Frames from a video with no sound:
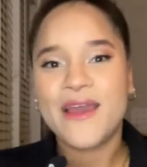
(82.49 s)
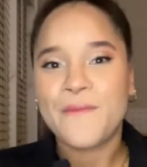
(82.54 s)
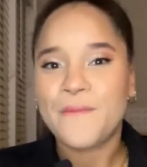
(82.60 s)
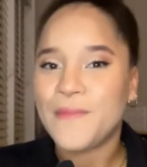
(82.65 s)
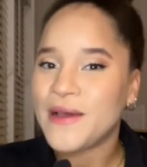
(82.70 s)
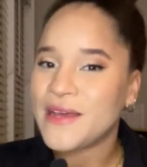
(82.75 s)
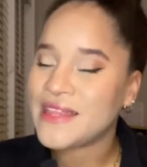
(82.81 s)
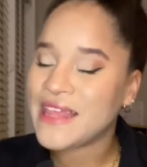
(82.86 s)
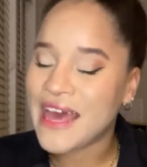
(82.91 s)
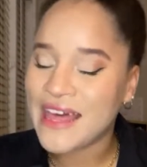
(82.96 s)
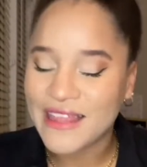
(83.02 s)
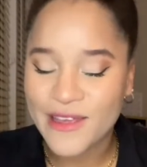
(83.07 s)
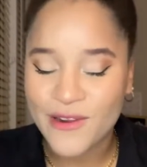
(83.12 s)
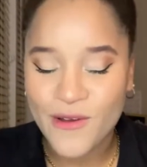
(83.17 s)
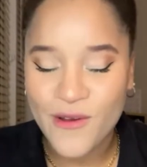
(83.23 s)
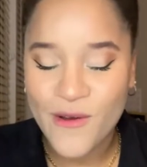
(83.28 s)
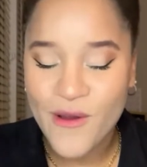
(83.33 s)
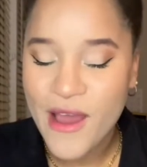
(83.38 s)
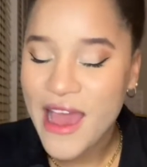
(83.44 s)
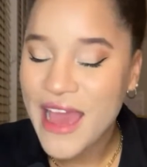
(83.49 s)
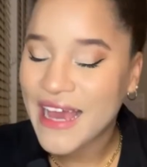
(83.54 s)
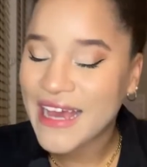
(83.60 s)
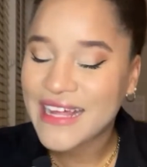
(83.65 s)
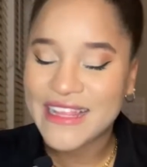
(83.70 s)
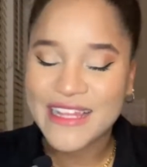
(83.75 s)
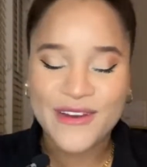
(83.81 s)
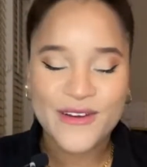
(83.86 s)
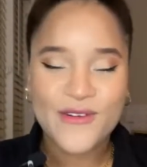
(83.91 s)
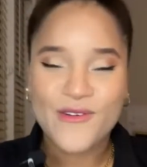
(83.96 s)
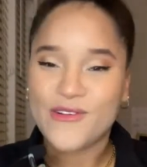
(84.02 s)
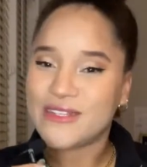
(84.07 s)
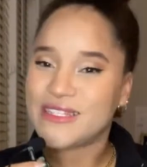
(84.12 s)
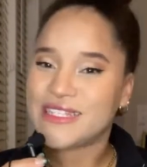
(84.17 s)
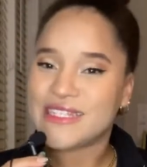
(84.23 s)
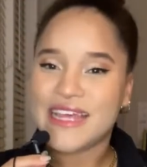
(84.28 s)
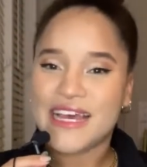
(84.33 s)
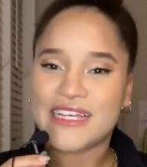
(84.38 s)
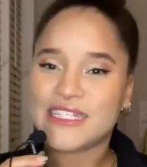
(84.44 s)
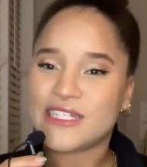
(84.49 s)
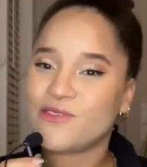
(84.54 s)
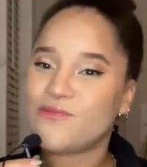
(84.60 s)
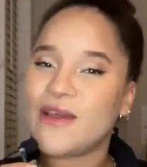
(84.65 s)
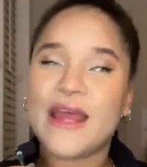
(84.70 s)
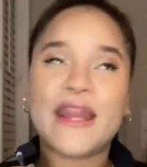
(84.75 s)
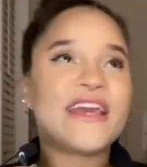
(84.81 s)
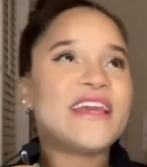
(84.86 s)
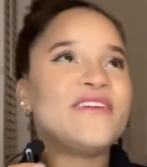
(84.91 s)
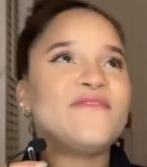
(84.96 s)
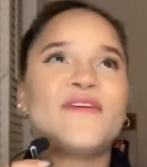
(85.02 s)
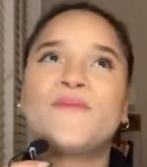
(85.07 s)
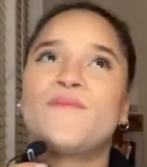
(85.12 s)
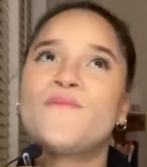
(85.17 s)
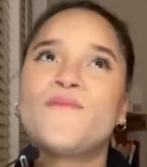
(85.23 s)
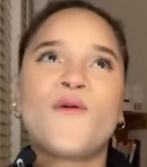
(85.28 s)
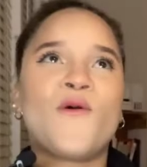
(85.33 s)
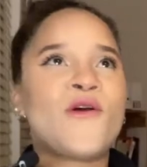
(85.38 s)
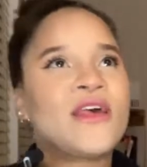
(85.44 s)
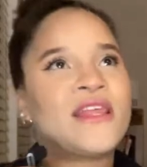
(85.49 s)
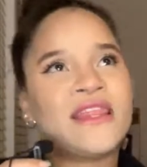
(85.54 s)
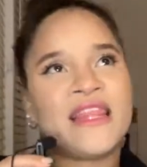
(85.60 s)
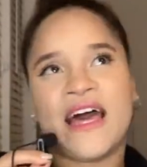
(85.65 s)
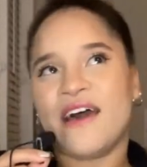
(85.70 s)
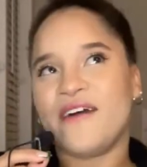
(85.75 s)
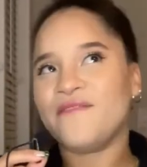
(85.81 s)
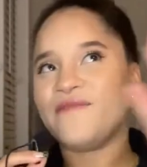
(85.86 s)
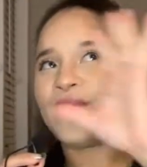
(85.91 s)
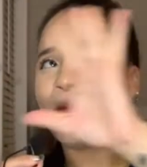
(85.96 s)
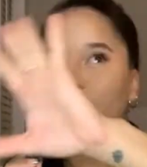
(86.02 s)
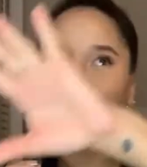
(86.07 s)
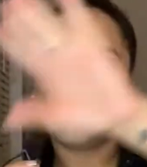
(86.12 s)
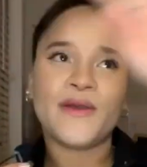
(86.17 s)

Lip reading: Put that little clear quartz next to it, even more love.